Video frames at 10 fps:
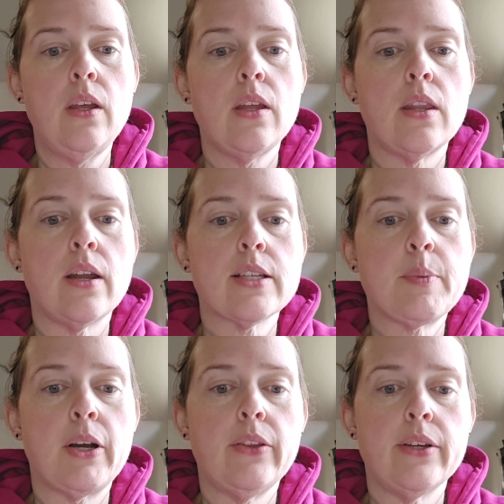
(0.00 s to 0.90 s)
The next
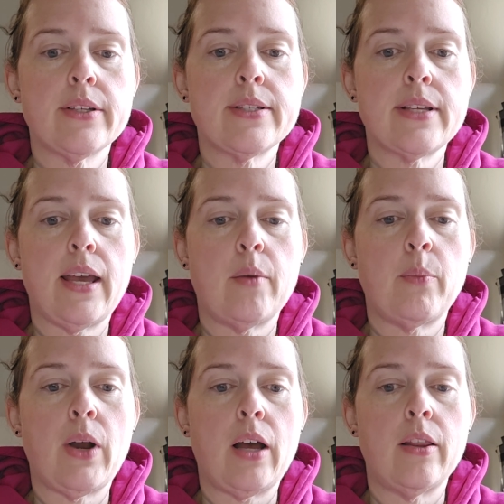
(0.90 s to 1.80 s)
part looks at
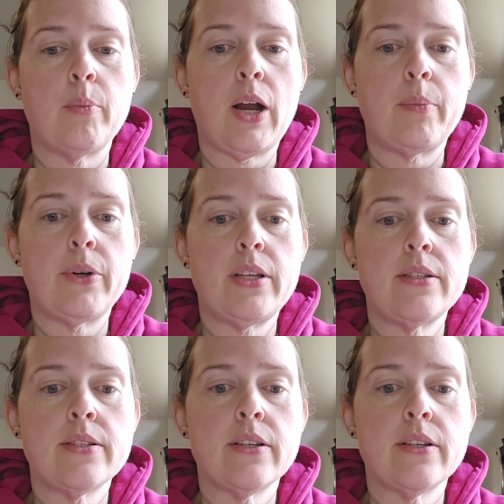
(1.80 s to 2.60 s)
the properties